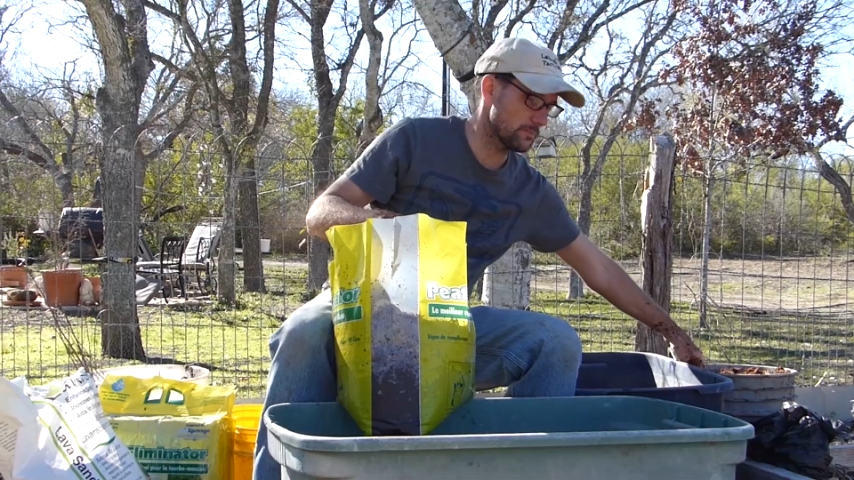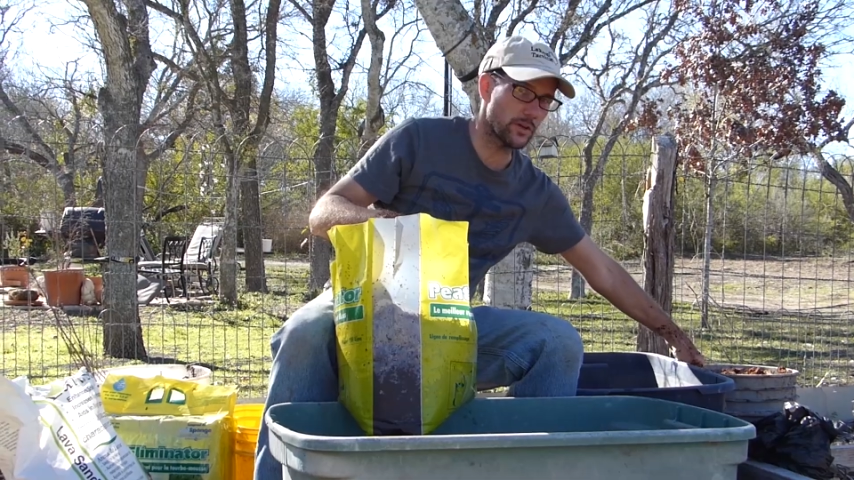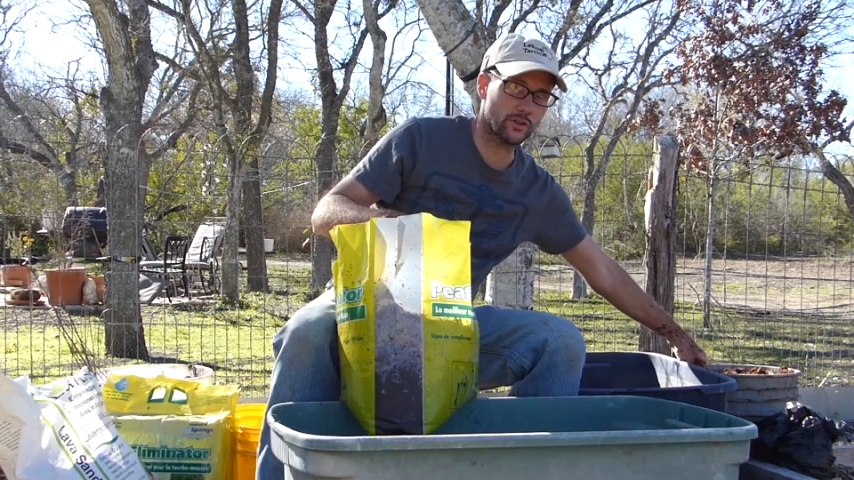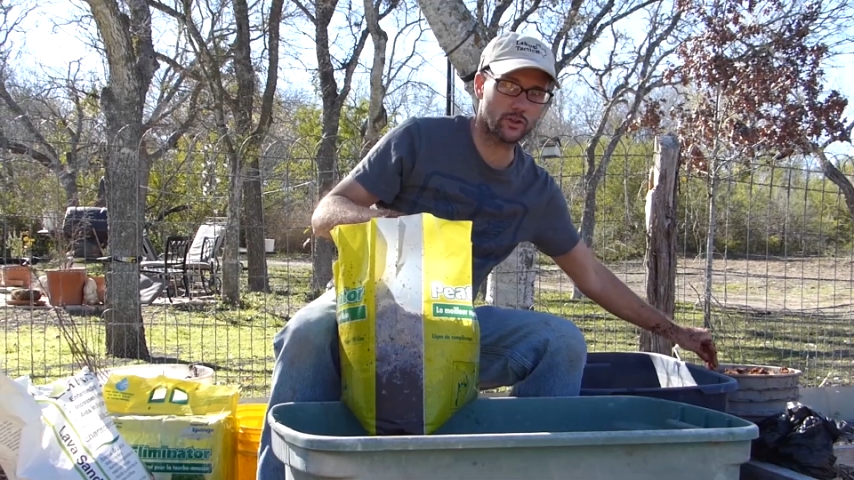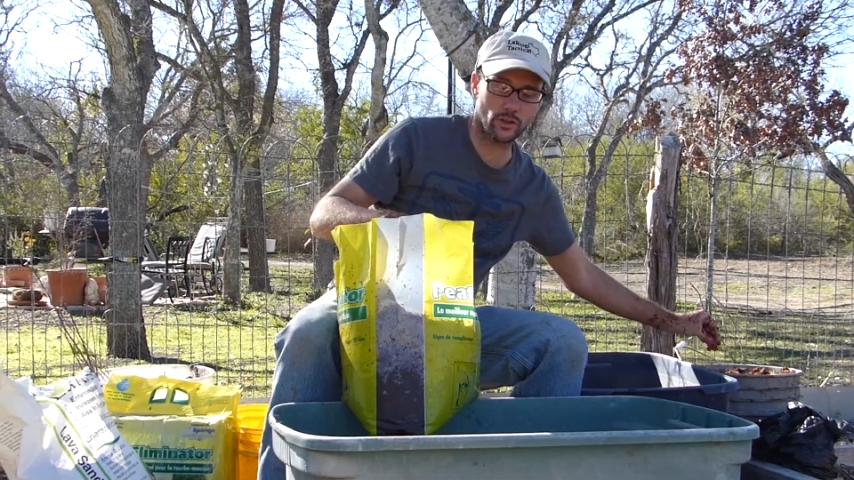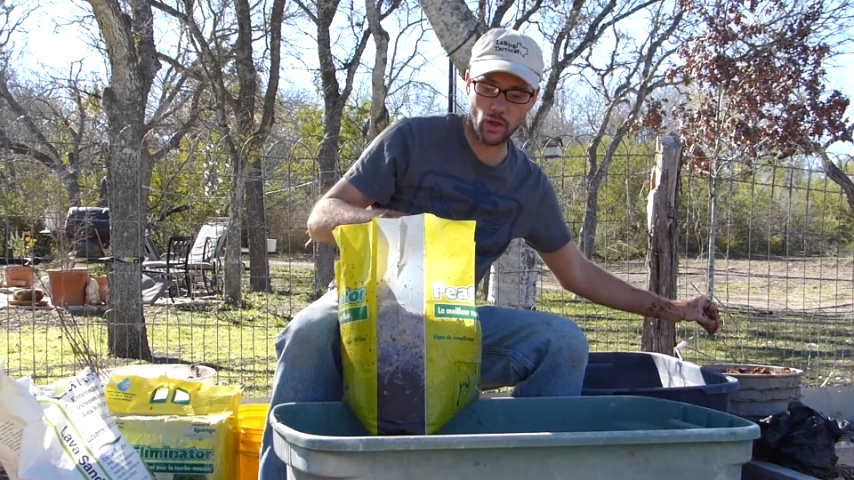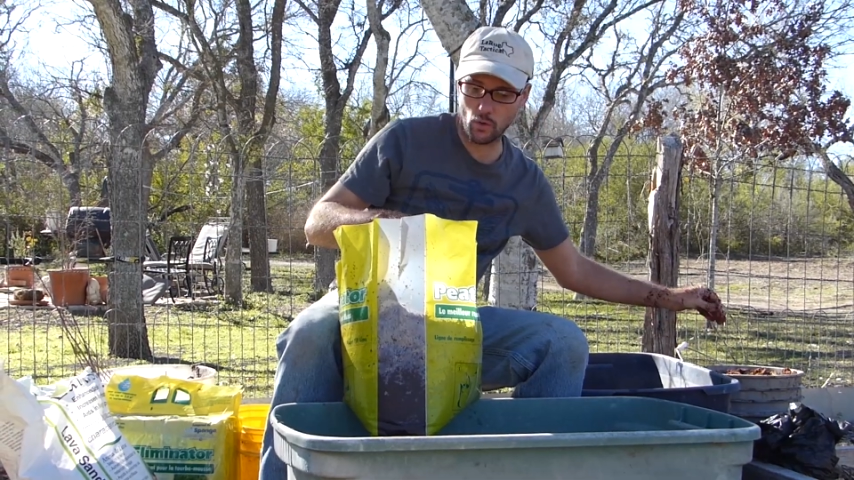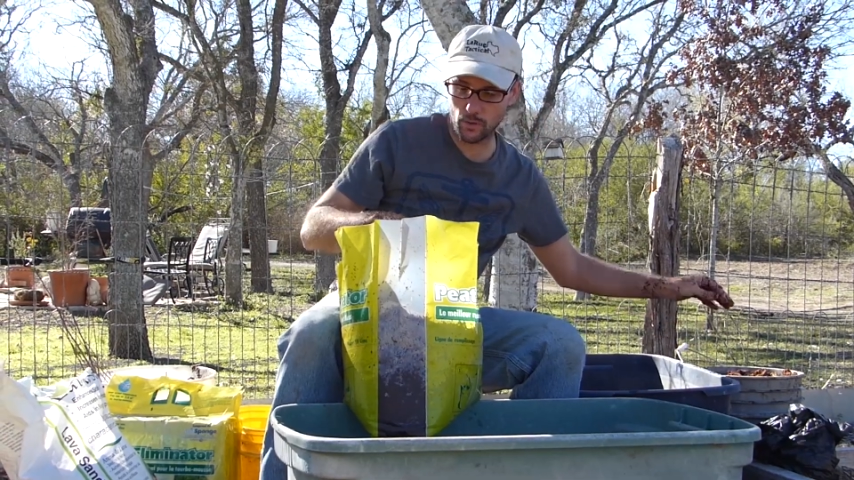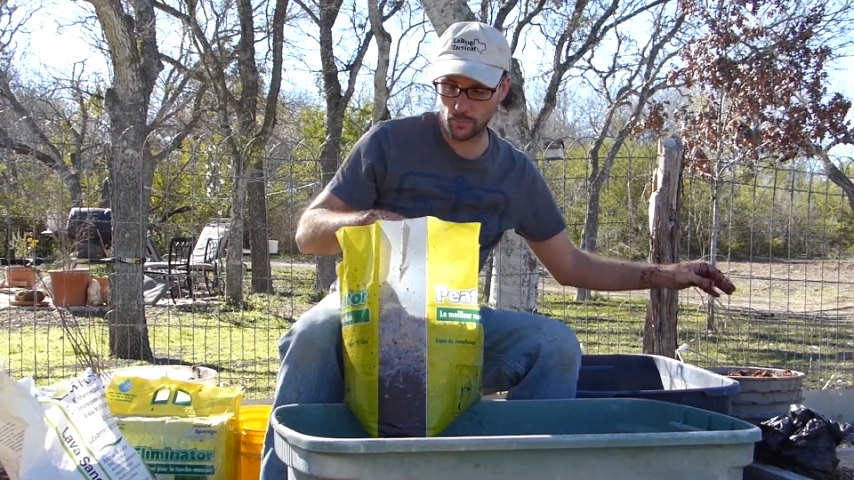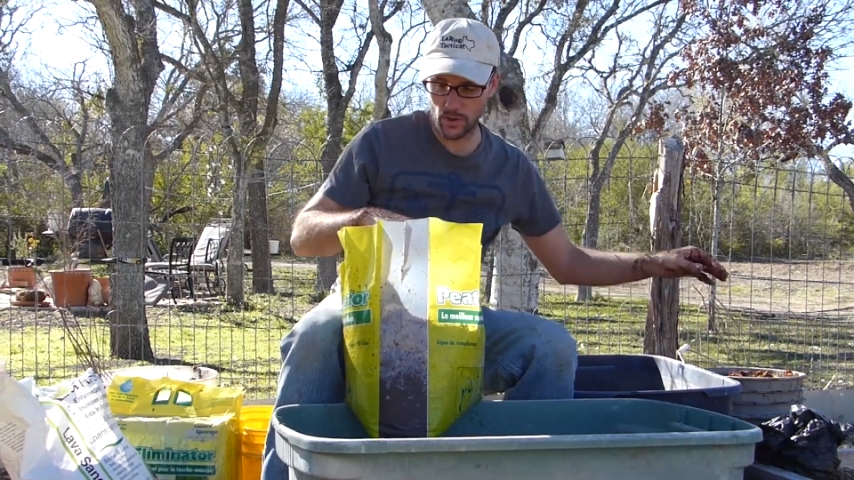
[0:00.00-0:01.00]
a much
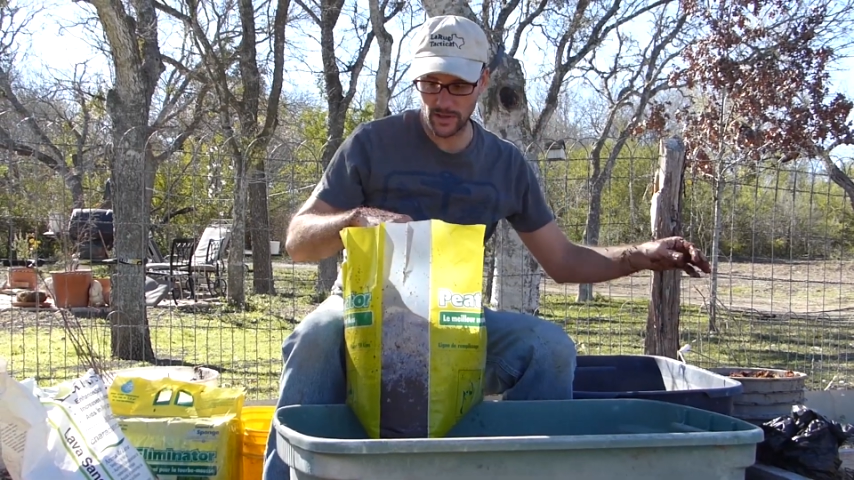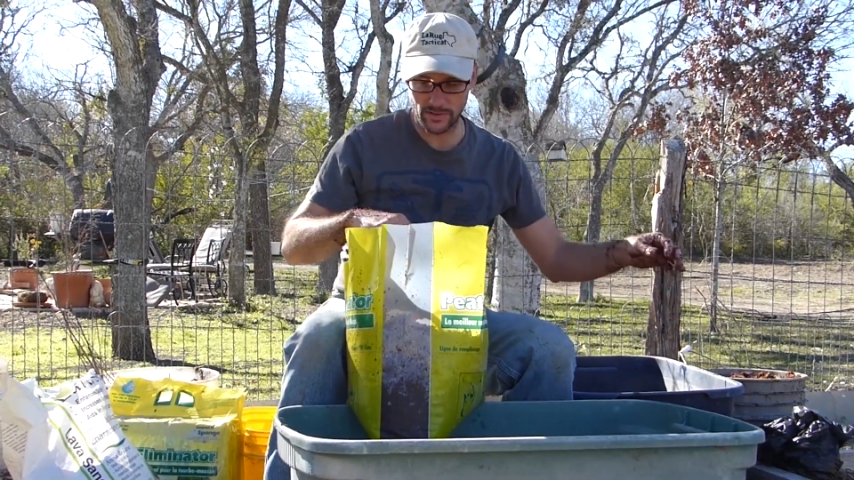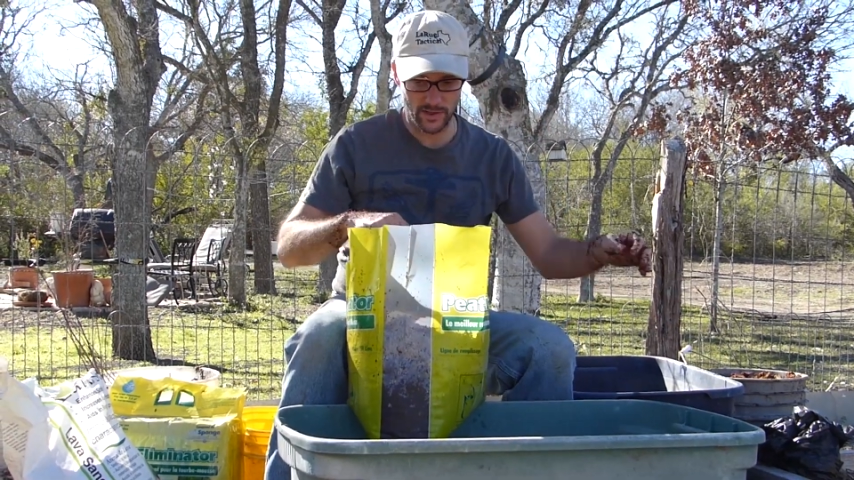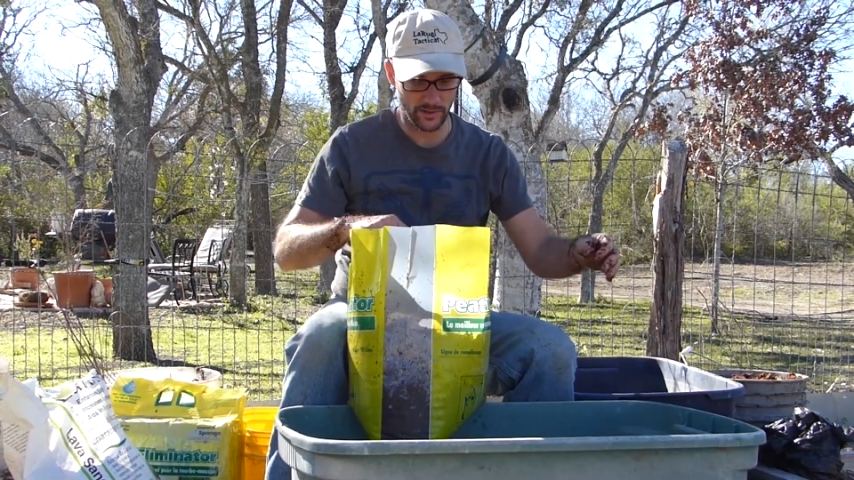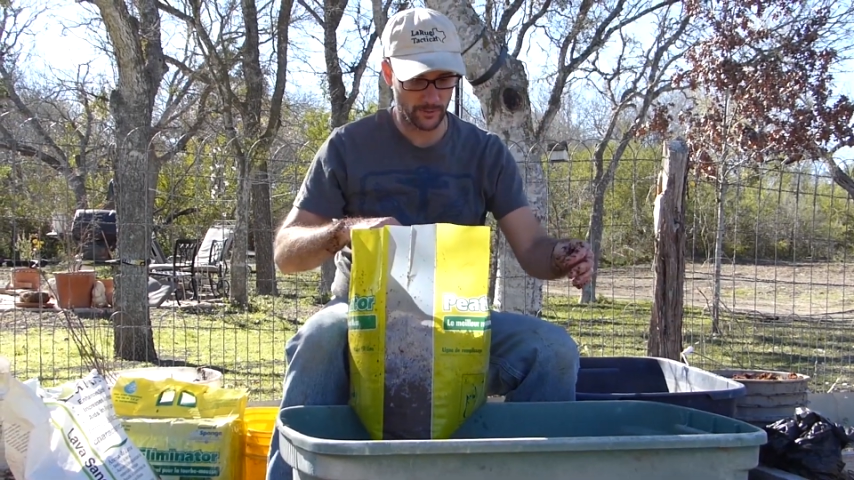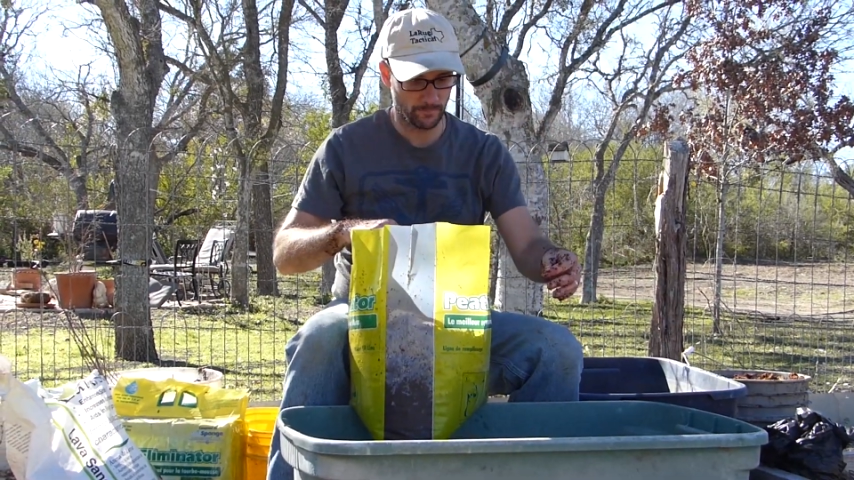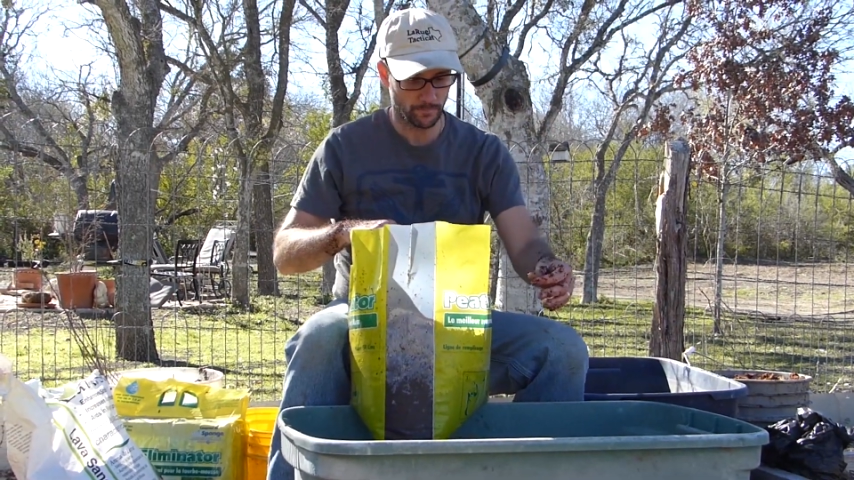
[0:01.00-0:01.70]
slower process.